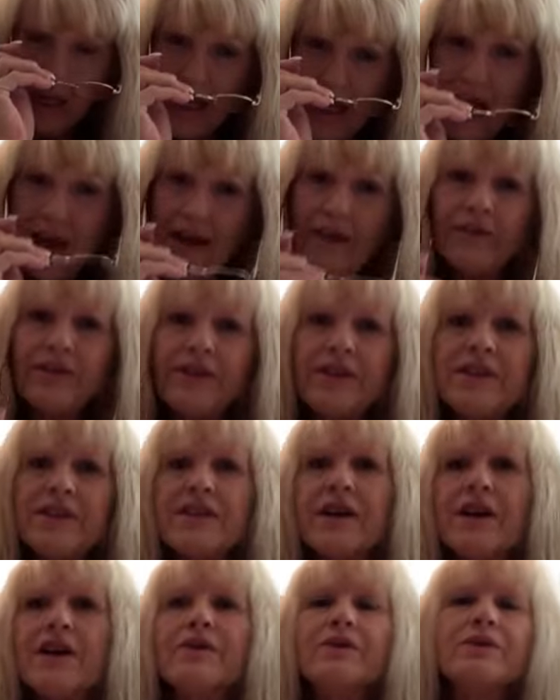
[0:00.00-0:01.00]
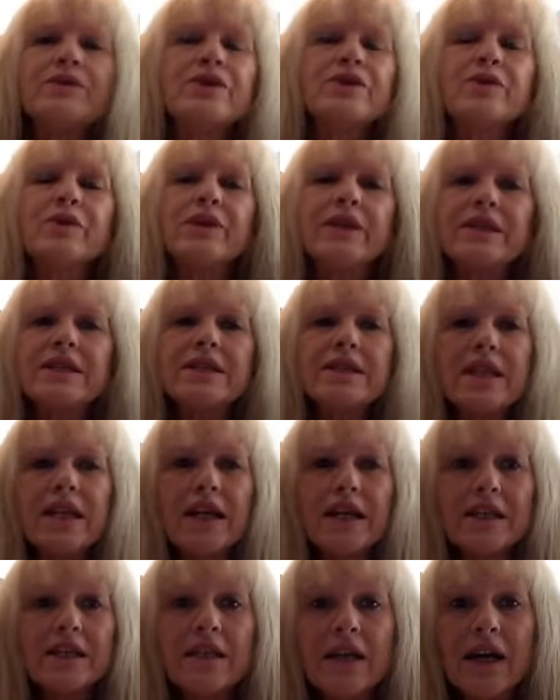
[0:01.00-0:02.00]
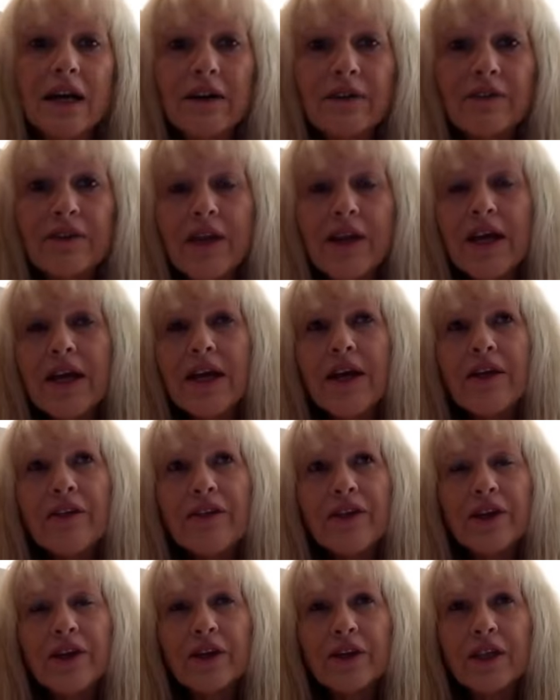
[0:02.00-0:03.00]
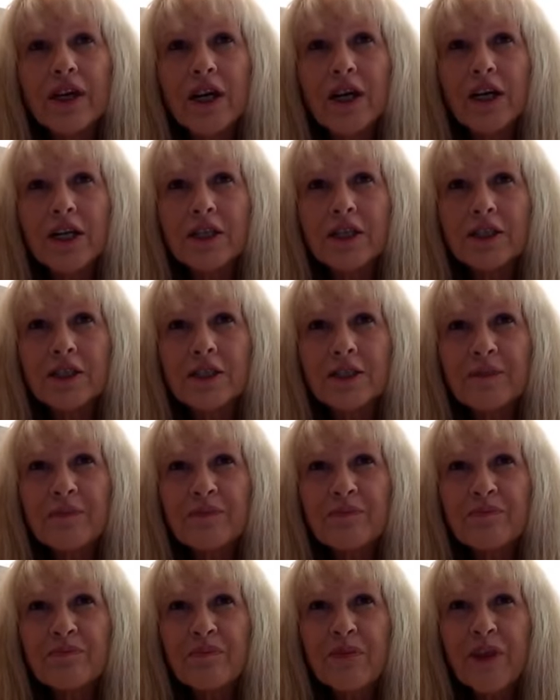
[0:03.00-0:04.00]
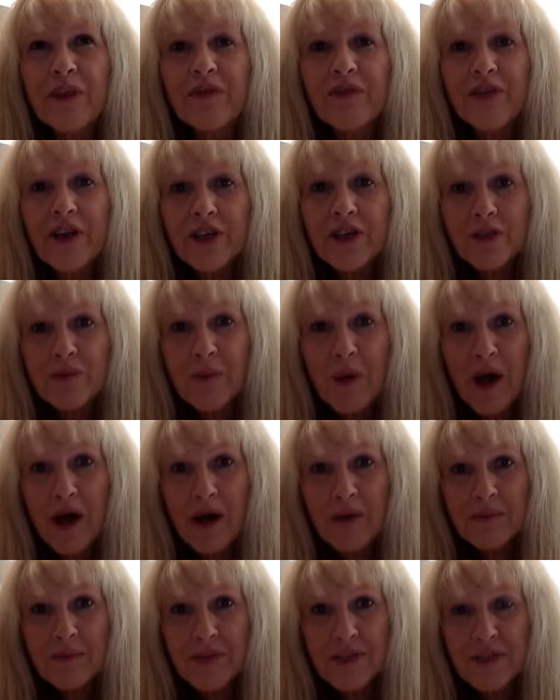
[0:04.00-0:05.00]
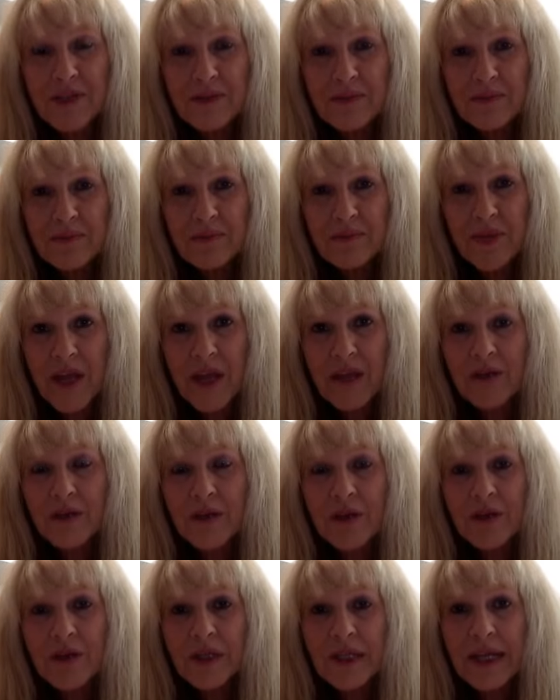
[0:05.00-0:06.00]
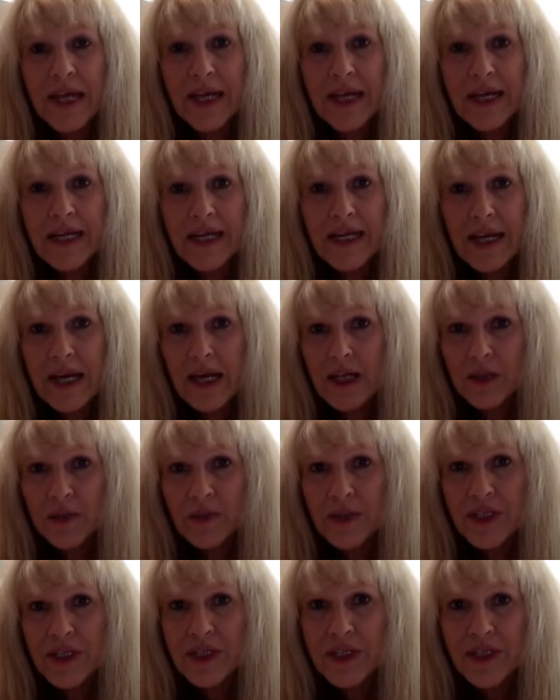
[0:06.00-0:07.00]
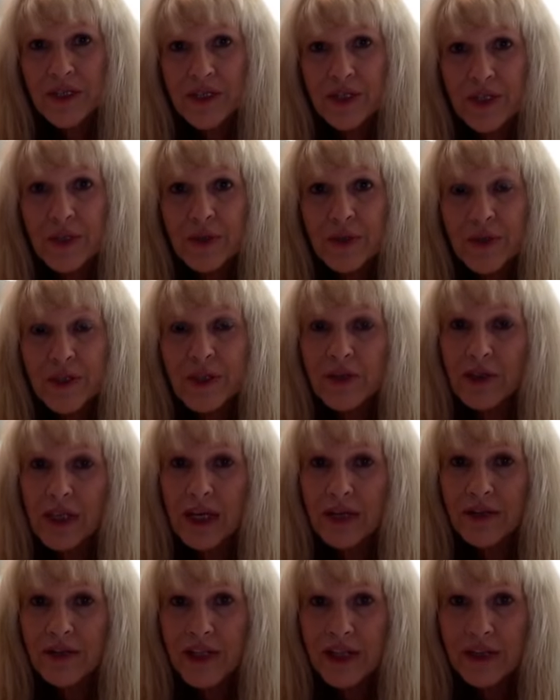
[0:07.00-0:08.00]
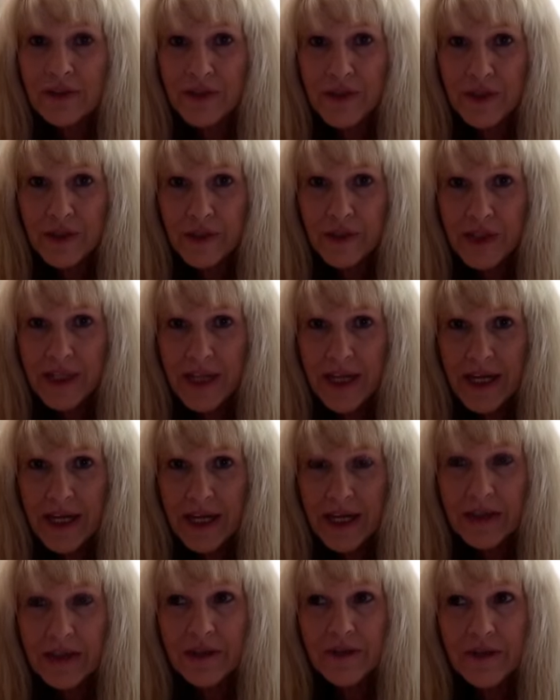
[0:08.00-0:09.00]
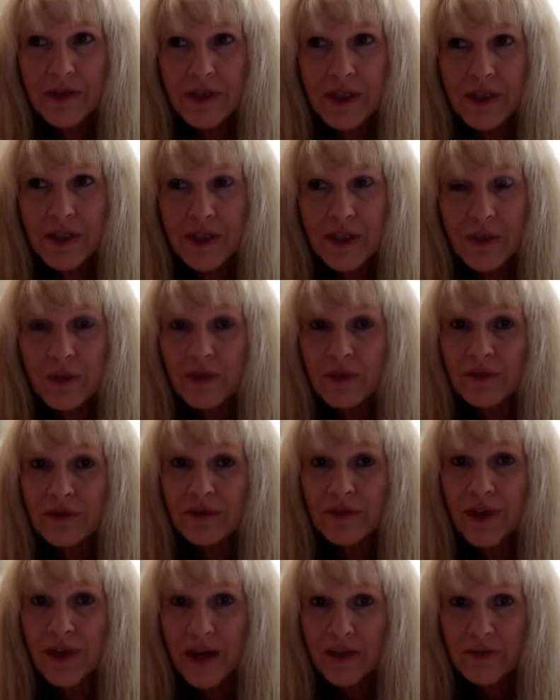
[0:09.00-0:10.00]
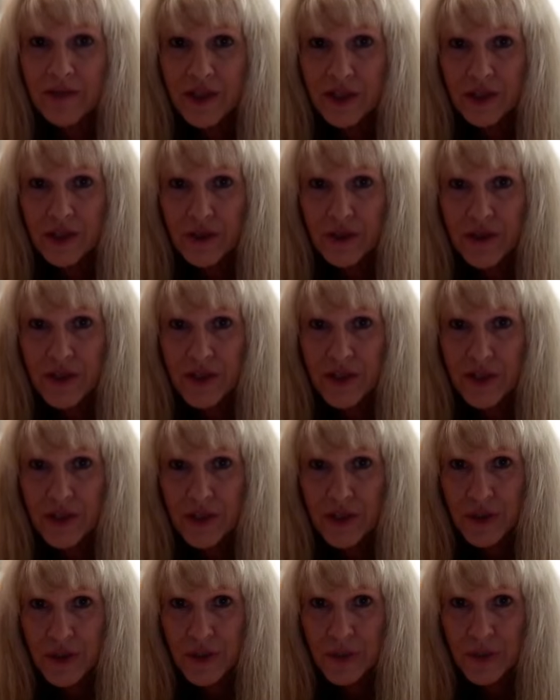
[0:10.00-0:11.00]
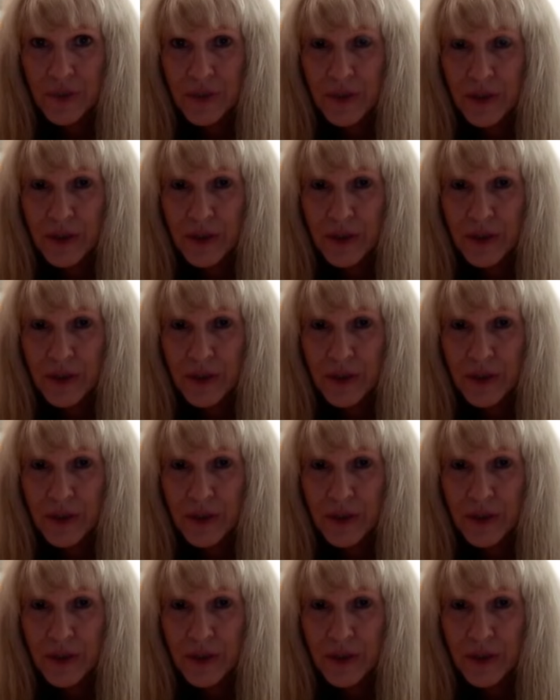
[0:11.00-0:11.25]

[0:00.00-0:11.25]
have these other treats that I love. They're called Fudge Pops. And there's only 80 calories in 2. And you're allowed to have 2 a day. And there's only a total of 5 sugars in 2.